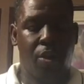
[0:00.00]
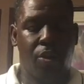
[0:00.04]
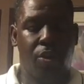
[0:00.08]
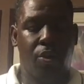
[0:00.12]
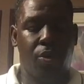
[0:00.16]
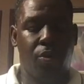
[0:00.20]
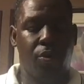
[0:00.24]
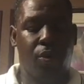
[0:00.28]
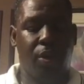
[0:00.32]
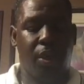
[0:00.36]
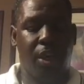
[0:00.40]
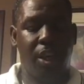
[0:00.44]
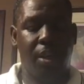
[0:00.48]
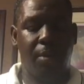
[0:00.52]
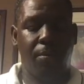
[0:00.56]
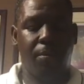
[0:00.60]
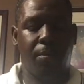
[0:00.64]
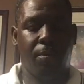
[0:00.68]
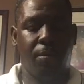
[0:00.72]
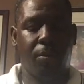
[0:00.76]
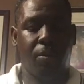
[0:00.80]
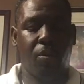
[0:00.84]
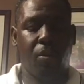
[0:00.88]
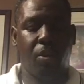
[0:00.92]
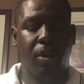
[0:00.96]
you keep
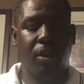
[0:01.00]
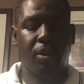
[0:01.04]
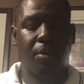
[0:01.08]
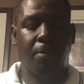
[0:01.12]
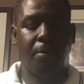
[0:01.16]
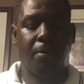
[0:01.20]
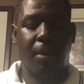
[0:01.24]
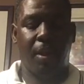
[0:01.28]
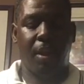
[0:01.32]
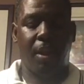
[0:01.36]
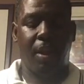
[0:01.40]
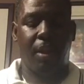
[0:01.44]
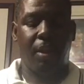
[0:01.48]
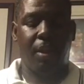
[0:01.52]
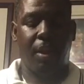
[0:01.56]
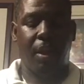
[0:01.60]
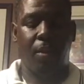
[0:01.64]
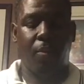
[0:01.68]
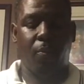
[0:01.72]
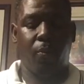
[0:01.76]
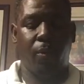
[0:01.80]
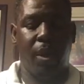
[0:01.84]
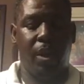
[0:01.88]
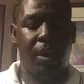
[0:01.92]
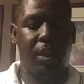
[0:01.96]
going to bed
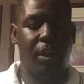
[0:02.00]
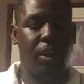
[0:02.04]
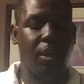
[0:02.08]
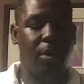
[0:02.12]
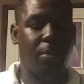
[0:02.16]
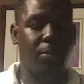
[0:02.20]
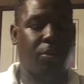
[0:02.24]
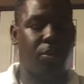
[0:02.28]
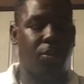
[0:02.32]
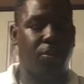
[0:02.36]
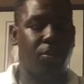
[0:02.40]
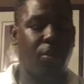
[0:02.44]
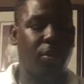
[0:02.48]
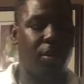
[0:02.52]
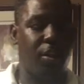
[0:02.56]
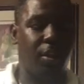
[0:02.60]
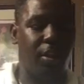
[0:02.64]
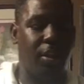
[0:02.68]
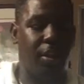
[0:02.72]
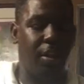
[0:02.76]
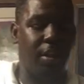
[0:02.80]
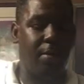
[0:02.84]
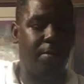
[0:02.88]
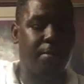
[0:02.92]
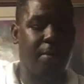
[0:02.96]
and waking up too
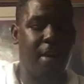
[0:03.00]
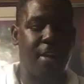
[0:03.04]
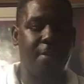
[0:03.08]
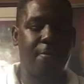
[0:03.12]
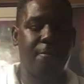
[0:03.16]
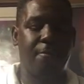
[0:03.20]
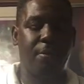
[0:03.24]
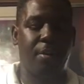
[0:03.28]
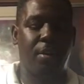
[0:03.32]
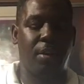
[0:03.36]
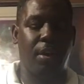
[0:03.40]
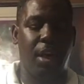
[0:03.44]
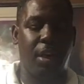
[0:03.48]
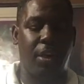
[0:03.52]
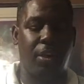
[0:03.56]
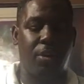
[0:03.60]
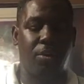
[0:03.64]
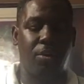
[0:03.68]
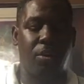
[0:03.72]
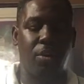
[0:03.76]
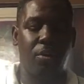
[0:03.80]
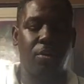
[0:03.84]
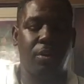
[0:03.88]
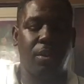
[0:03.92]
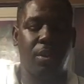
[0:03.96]
early. It might feel like
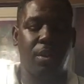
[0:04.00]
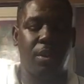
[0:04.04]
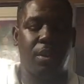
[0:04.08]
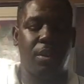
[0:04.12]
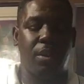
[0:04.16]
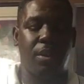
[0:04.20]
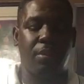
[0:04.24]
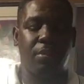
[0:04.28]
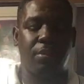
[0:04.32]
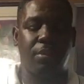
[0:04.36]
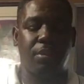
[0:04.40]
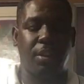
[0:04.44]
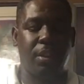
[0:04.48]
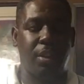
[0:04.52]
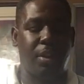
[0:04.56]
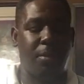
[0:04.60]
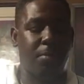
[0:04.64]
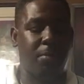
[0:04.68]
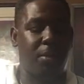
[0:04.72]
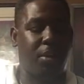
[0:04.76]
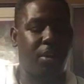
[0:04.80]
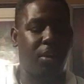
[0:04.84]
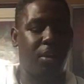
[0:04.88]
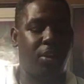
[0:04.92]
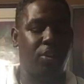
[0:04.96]
you don't get enough
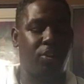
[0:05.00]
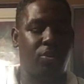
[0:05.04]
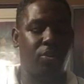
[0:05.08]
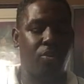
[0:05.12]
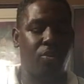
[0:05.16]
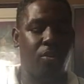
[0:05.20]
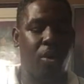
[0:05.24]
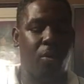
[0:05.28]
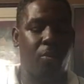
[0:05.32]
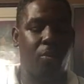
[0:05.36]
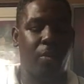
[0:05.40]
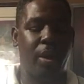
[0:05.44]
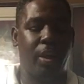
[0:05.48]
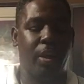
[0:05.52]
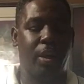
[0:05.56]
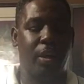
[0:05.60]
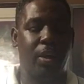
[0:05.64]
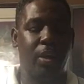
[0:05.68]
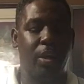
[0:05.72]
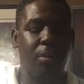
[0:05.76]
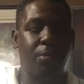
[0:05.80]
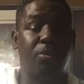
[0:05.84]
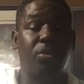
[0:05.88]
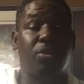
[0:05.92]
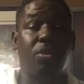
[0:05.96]
sleep because you are
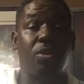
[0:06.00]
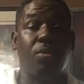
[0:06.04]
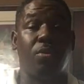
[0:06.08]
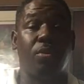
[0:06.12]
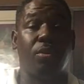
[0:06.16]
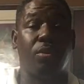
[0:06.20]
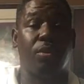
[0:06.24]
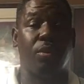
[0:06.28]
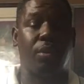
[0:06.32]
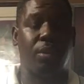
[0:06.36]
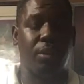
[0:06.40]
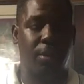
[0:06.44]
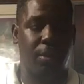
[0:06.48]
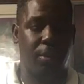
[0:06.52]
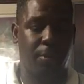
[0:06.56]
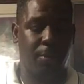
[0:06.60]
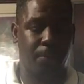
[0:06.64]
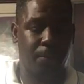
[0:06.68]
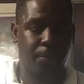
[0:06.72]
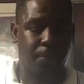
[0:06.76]
waking up so early.